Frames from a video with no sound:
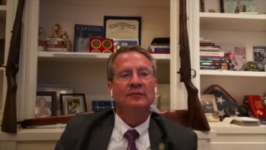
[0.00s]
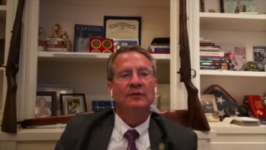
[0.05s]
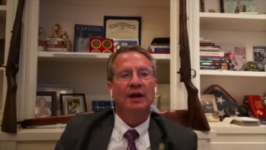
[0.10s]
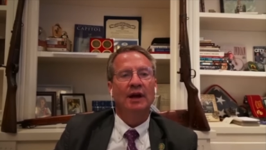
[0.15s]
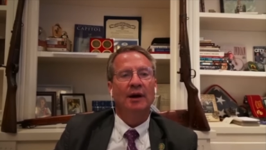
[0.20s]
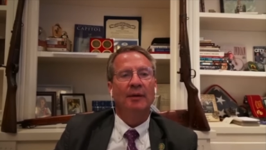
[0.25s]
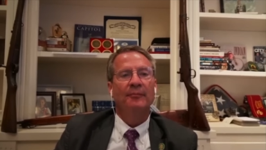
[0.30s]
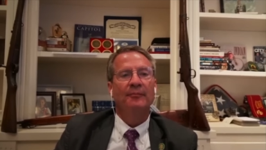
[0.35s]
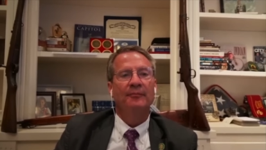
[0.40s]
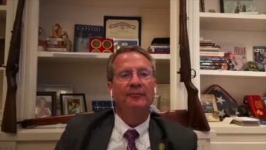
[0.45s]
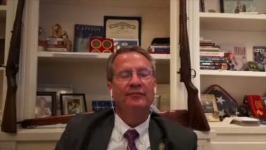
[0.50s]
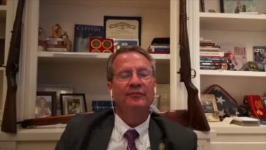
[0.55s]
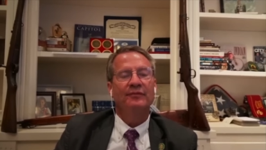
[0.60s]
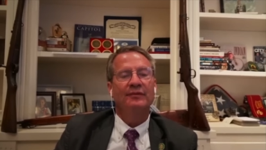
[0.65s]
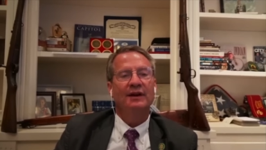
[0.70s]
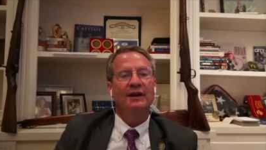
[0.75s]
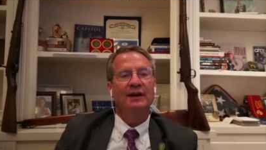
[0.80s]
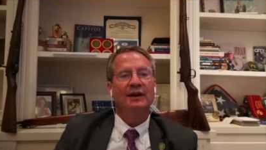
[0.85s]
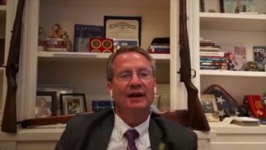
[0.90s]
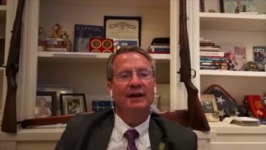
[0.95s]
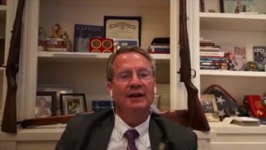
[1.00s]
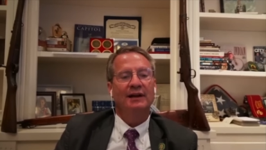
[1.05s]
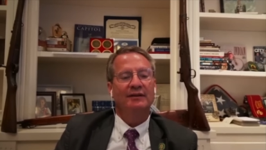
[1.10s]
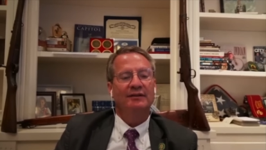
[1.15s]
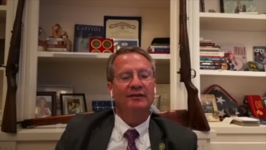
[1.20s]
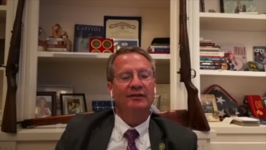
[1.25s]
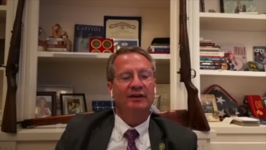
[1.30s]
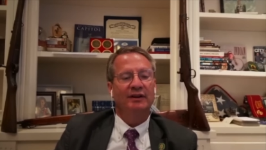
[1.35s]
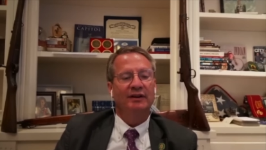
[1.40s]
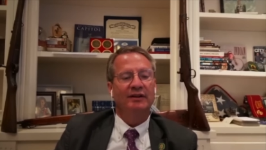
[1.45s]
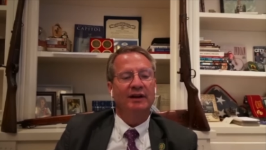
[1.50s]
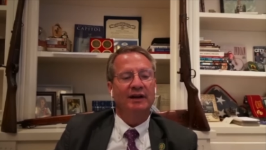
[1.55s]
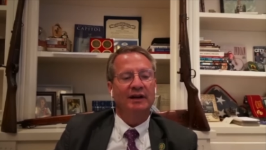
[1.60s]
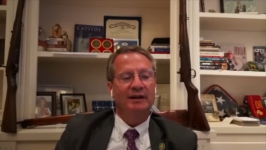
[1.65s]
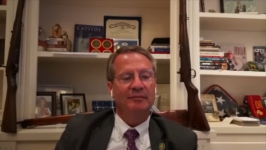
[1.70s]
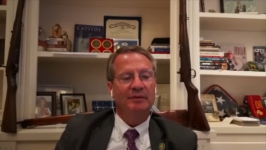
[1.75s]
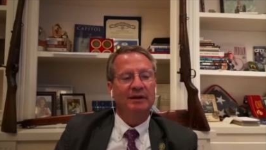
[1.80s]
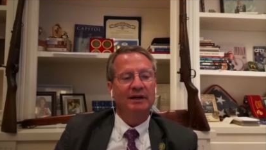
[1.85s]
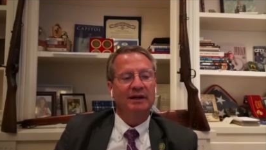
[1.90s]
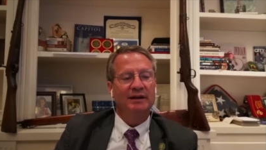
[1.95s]
Yeah, and I could see
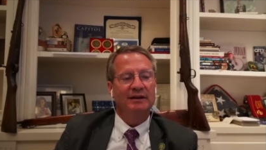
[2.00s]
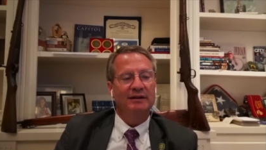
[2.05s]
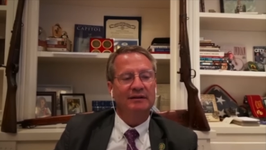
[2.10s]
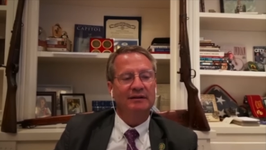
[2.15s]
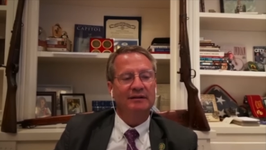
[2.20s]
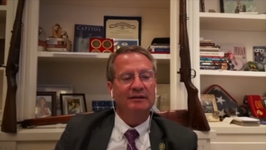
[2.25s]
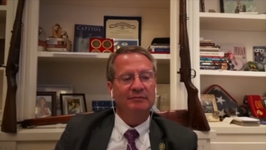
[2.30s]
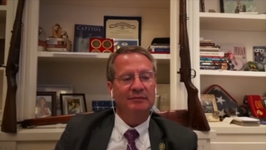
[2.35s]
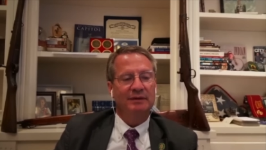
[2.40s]
that being